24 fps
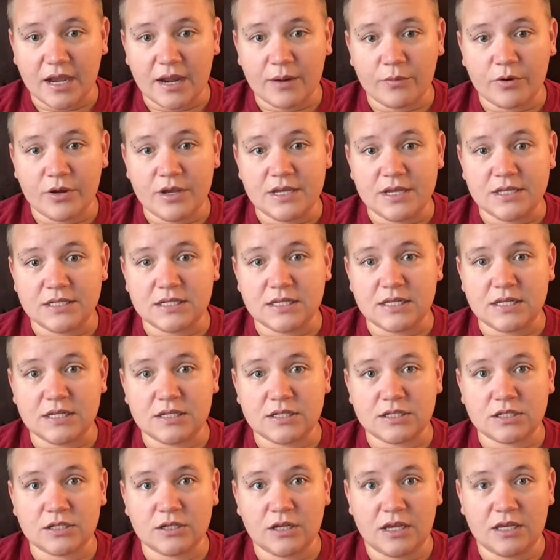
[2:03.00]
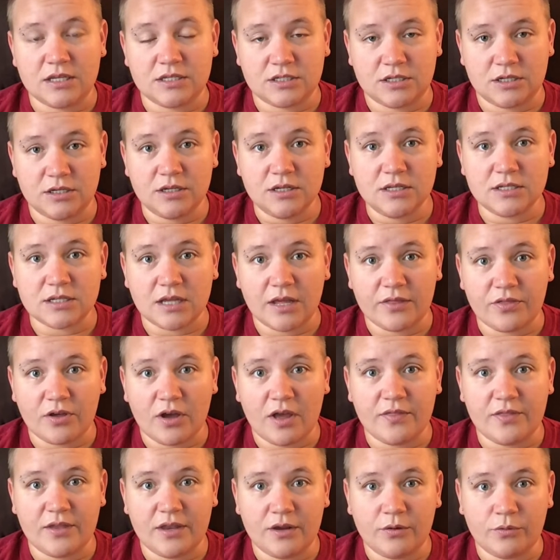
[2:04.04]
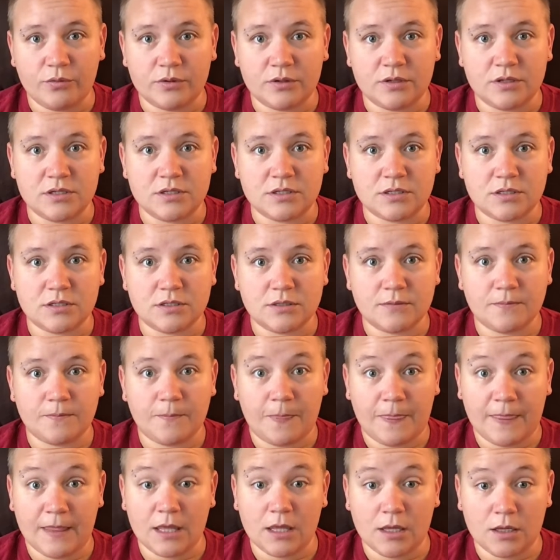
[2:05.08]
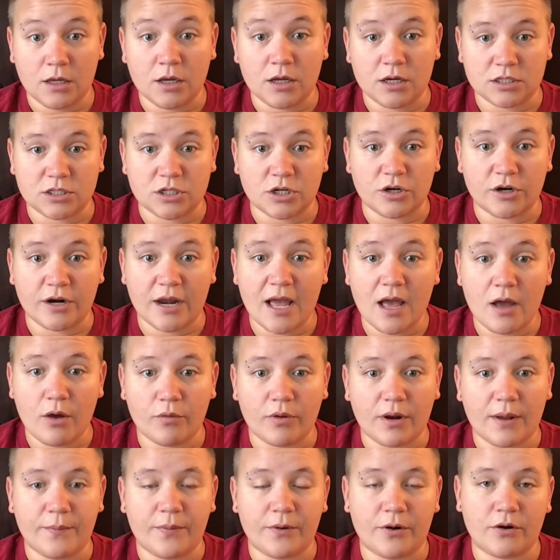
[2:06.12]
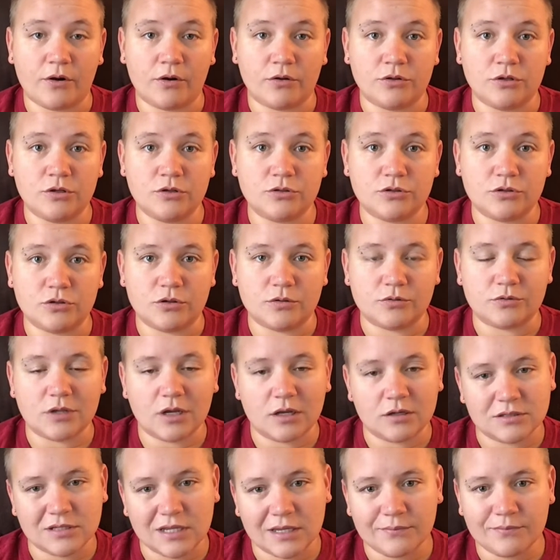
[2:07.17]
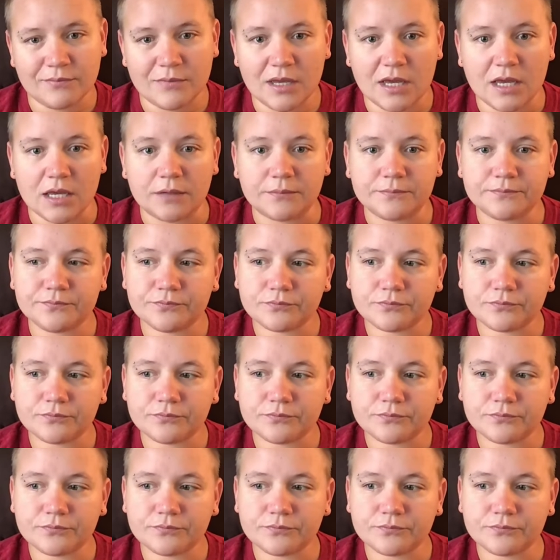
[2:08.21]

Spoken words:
camera isn't as good as I thought that it was going to turn out when I put it on YouTube. So I was like, meh,